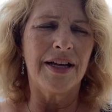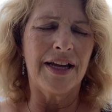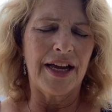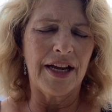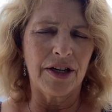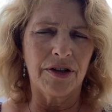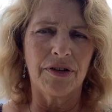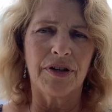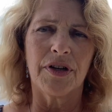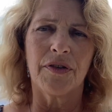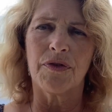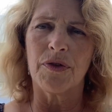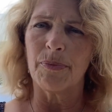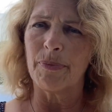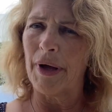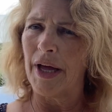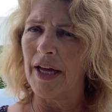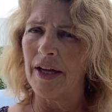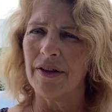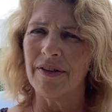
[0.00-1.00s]
area of the
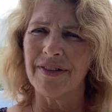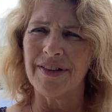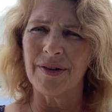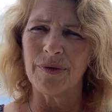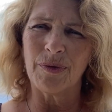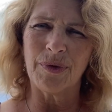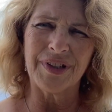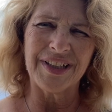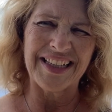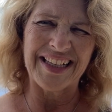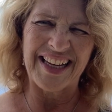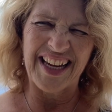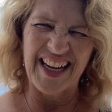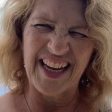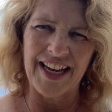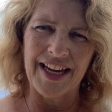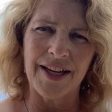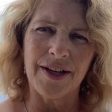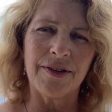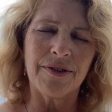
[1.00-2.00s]
bowel that really
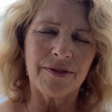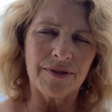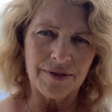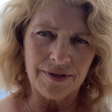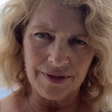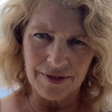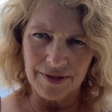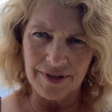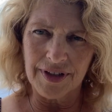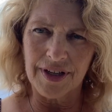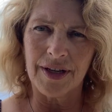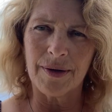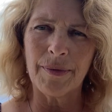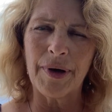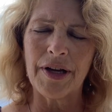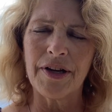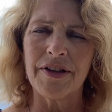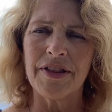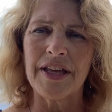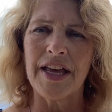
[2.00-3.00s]
can't come
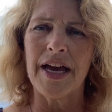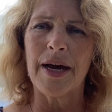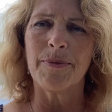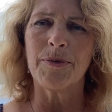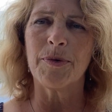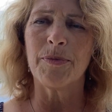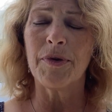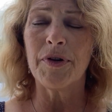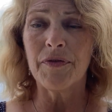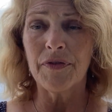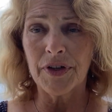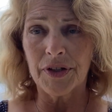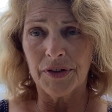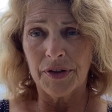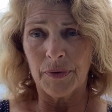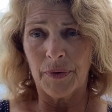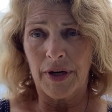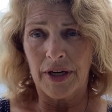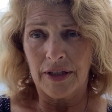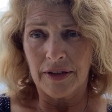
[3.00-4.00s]
out of the abdomen
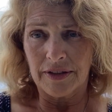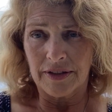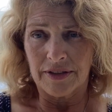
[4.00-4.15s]
very well.